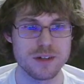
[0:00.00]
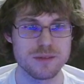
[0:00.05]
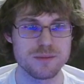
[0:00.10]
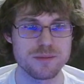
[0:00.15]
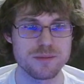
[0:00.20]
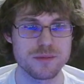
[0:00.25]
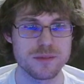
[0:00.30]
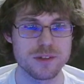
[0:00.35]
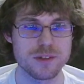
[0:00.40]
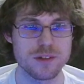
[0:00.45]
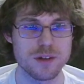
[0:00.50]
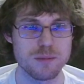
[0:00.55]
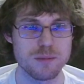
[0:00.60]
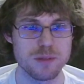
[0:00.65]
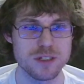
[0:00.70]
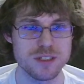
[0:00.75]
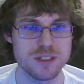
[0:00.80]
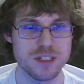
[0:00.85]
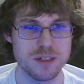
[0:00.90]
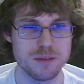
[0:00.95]
So I
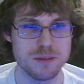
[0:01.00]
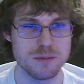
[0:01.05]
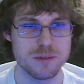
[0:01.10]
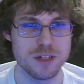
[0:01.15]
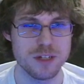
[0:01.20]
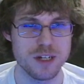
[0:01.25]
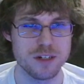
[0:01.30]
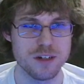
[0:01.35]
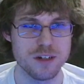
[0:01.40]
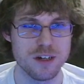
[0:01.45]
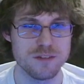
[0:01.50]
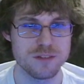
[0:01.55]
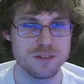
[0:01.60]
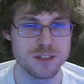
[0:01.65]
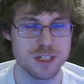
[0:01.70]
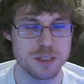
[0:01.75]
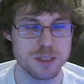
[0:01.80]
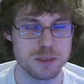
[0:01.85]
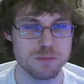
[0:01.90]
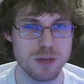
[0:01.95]
press that kind of often.
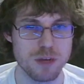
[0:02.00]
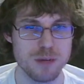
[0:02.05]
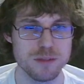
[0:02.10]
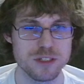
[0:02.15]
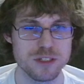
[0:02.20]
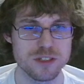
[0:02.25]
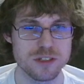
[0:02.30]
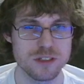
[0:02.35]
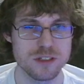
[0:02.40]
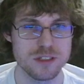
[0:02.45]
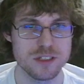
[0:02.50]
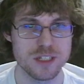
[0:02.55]
I probably should